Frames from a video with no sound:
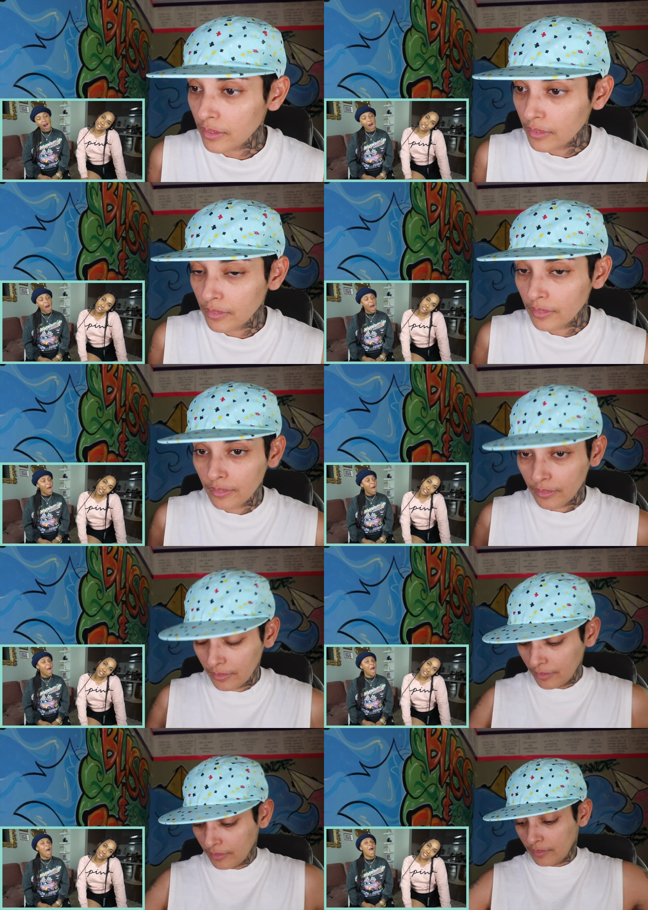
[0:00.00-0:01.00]

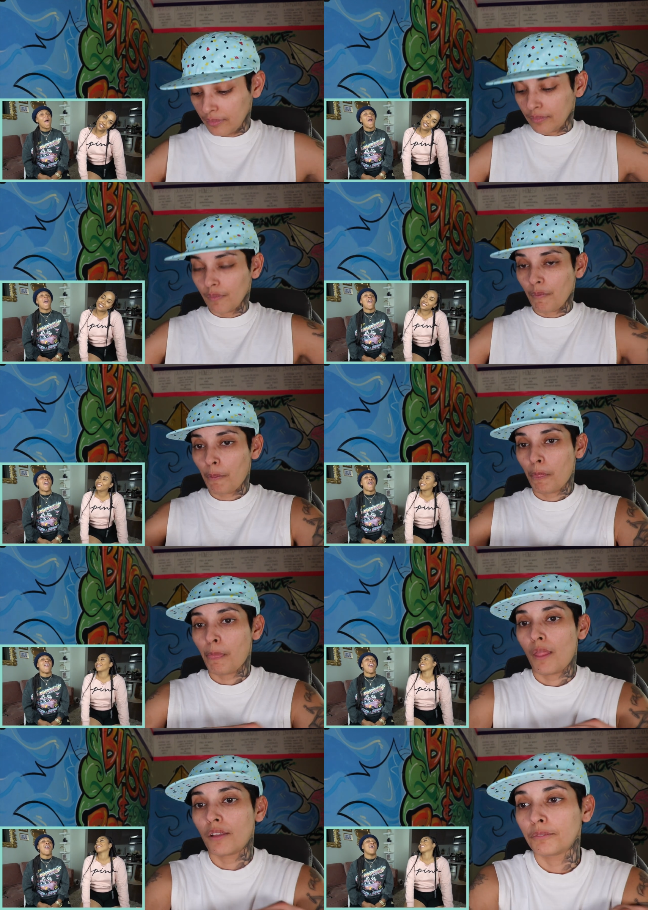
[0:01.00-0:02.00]

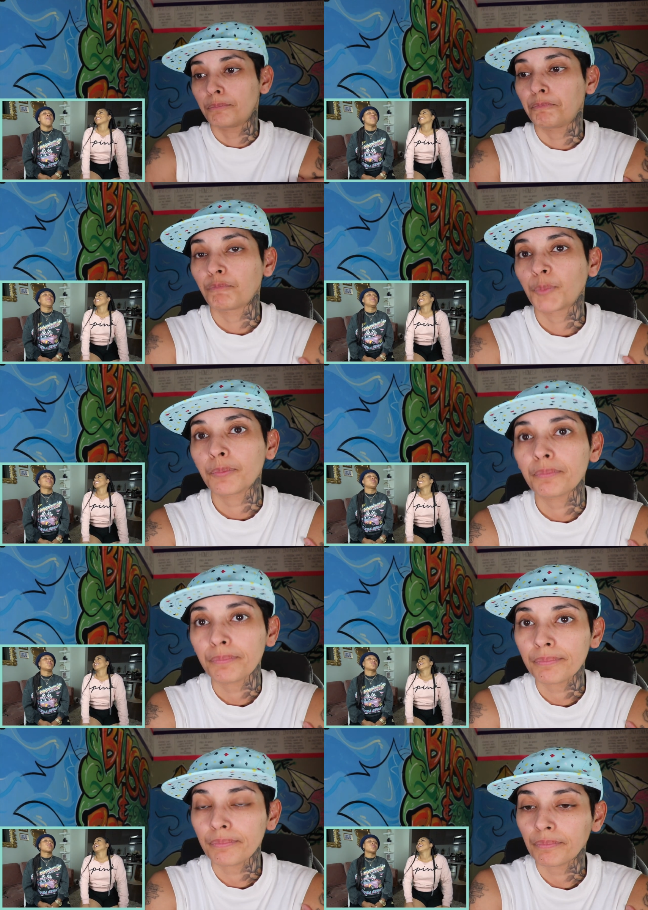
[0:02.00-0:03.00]

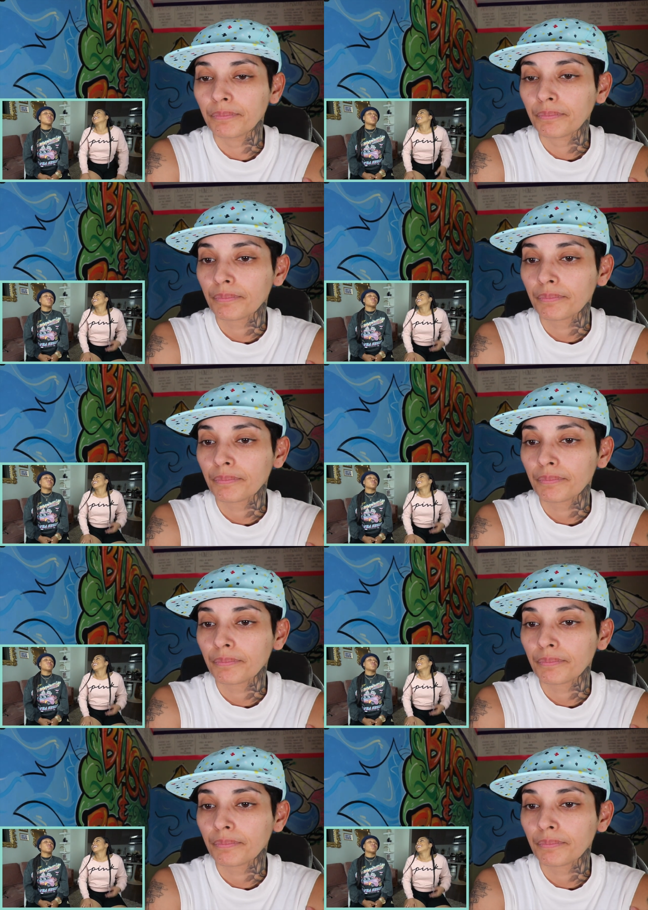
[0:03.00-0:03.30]
Nothing is said.